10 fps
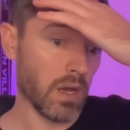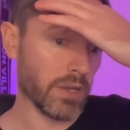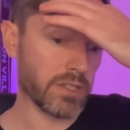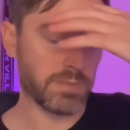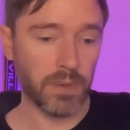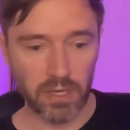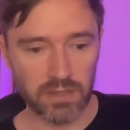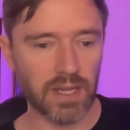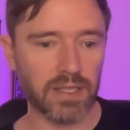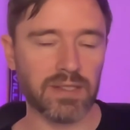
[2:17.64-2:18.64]

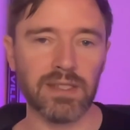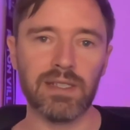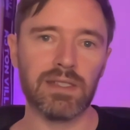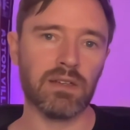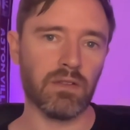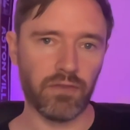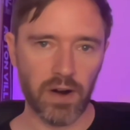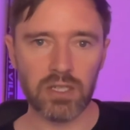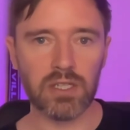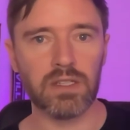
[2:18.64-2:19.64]
Spurs last season,
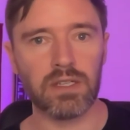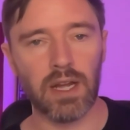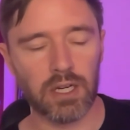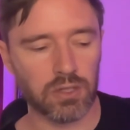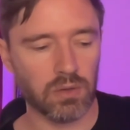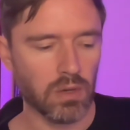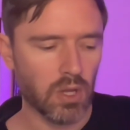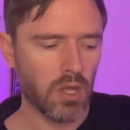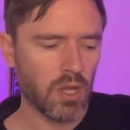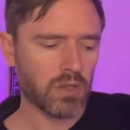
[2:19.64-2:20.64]
French international.
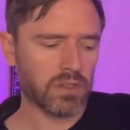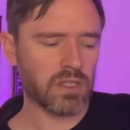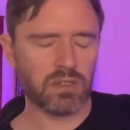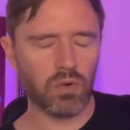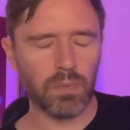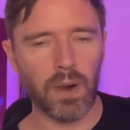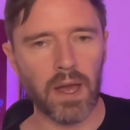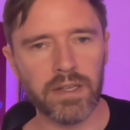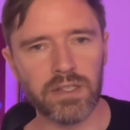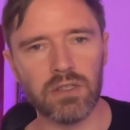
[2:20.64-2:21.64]
So these are all
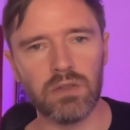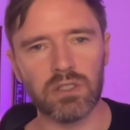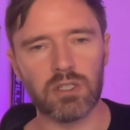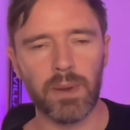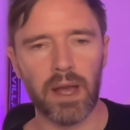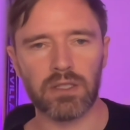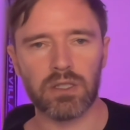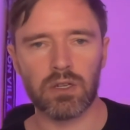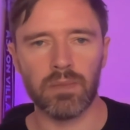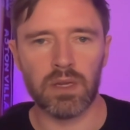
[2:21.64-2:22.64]
players that you expect to
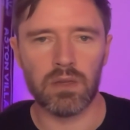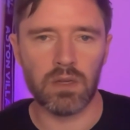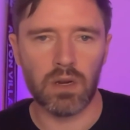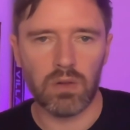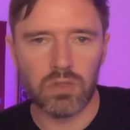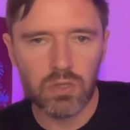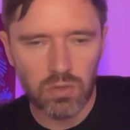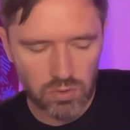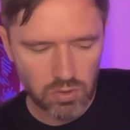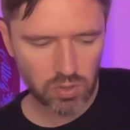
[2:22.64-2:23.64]
come in and
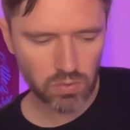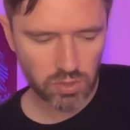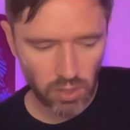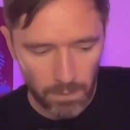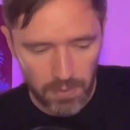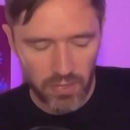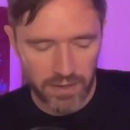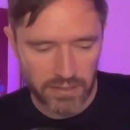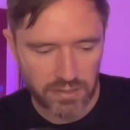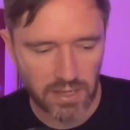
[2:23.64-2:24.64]
do a job, but then
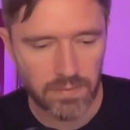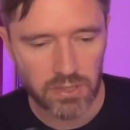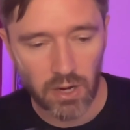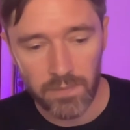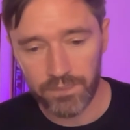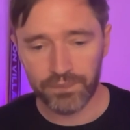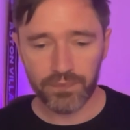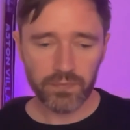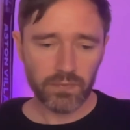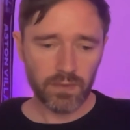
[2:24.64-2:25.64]
at the same time,
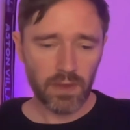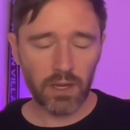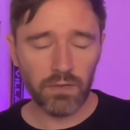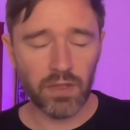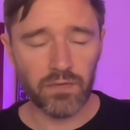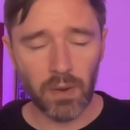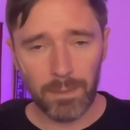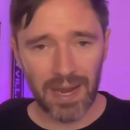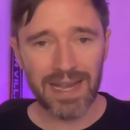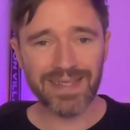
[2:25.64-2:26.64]
if they've not
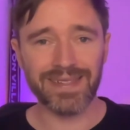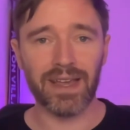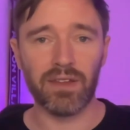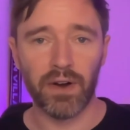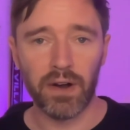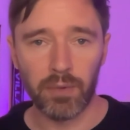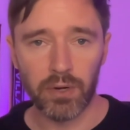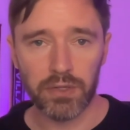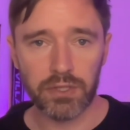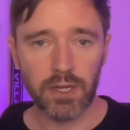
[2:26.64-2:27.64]
played together very
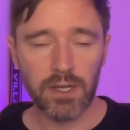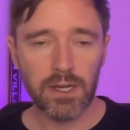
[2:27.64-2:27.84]
much,